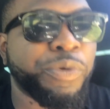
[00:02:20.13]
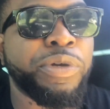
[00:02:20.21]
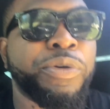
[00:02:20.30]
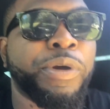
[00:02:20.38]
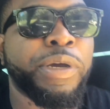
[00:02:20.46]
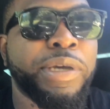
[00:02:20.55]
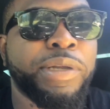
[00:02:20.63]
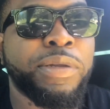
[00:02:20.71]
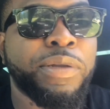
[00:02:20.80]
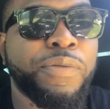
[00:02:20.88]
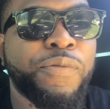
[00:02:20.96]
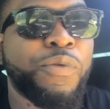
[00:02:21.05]
grand
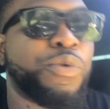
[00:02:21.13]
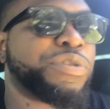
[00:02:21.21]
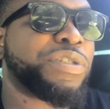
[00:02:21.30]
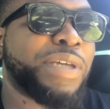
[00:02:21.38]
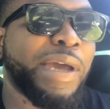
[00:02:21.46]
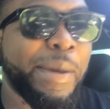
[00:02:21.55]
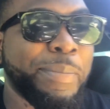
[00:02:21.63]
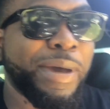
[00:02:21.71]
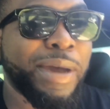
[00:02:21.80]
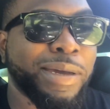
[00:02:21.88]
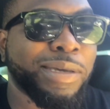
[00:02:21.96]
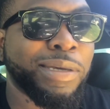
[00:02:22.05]
for a Scat
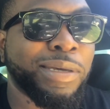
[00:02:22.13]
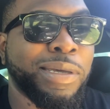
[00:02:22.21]
Pack